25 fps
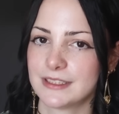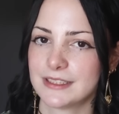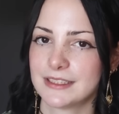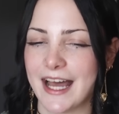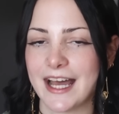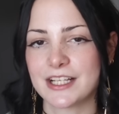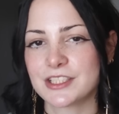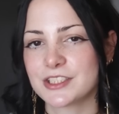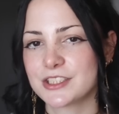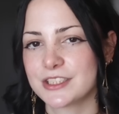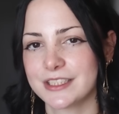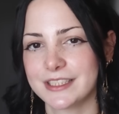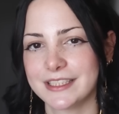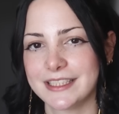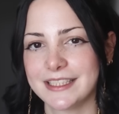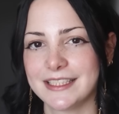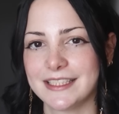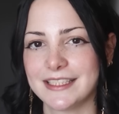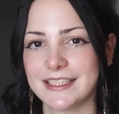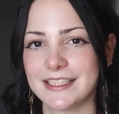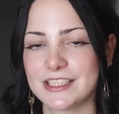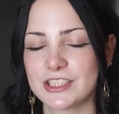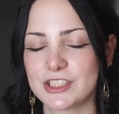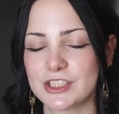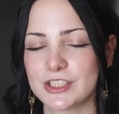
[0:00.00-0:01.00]

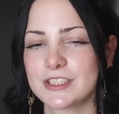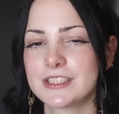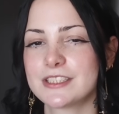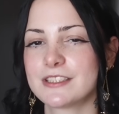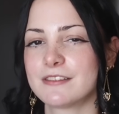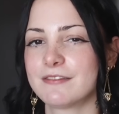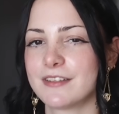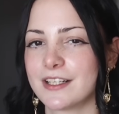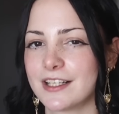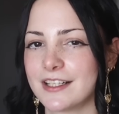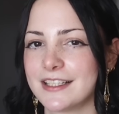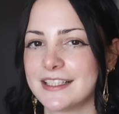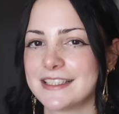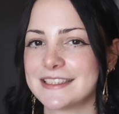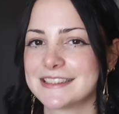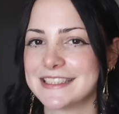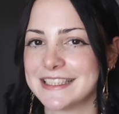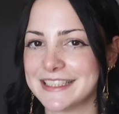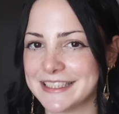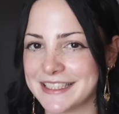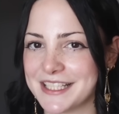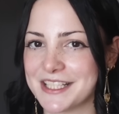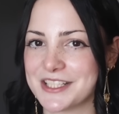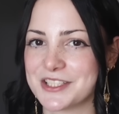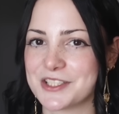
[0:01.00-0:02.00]
Actually, it's just a very
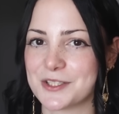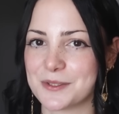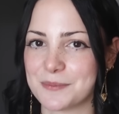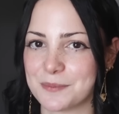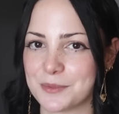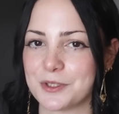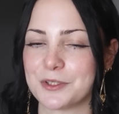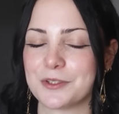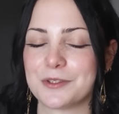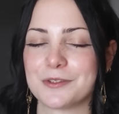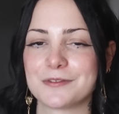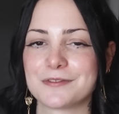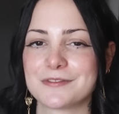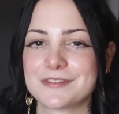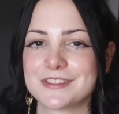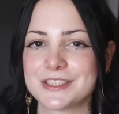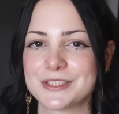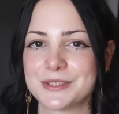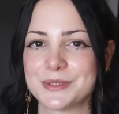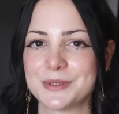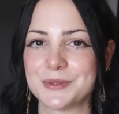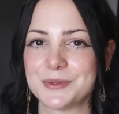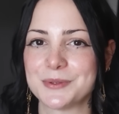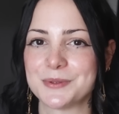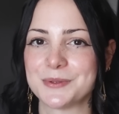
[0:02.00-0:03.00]
teenager move
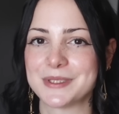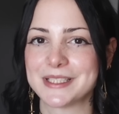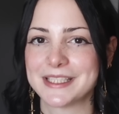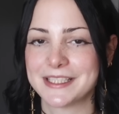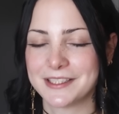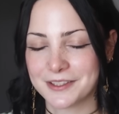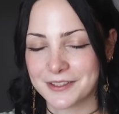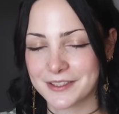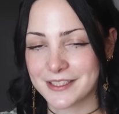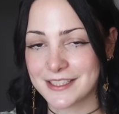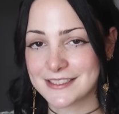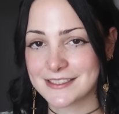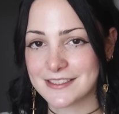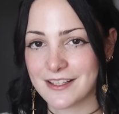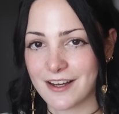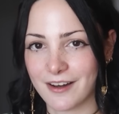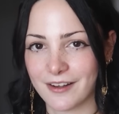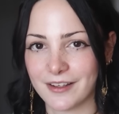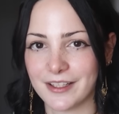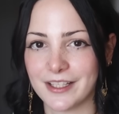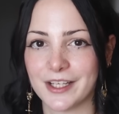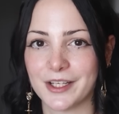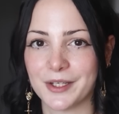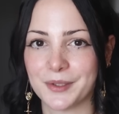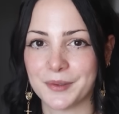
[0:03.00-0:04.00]
to hear this
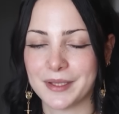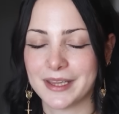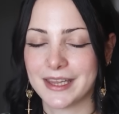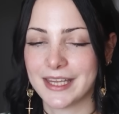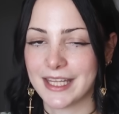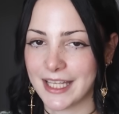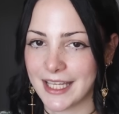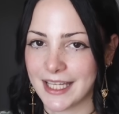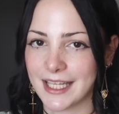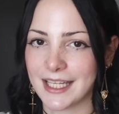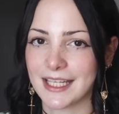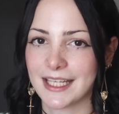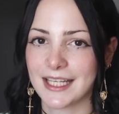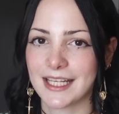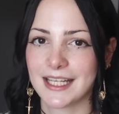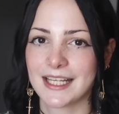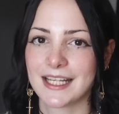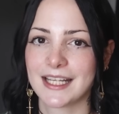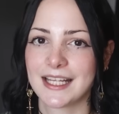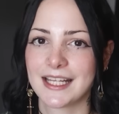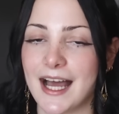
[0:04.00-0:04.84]
audio and think,